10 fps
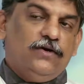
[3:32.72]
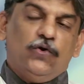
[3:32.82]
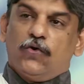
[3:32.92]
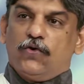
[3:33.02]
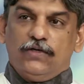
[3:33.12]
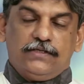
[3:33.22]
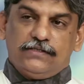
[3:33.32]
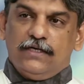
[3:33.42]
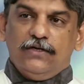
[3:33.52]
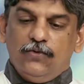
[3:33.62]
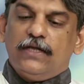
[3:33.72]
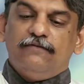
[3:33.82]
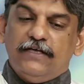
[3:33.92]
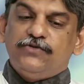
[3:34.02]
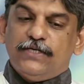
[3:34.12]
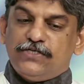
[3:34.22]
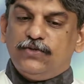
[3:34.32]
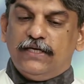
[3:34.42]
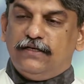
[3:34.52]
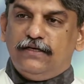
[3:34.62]
No, it is. You get a veg version, you
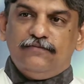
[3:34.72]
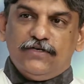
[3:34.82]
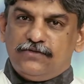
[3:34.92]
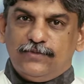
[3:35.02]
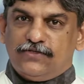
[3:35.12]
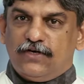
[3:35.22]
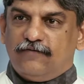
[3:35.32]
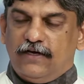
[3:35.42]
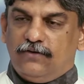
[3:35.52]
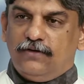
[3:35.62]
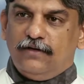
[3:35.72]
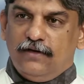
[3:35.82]
get the Indian version, which is not very good.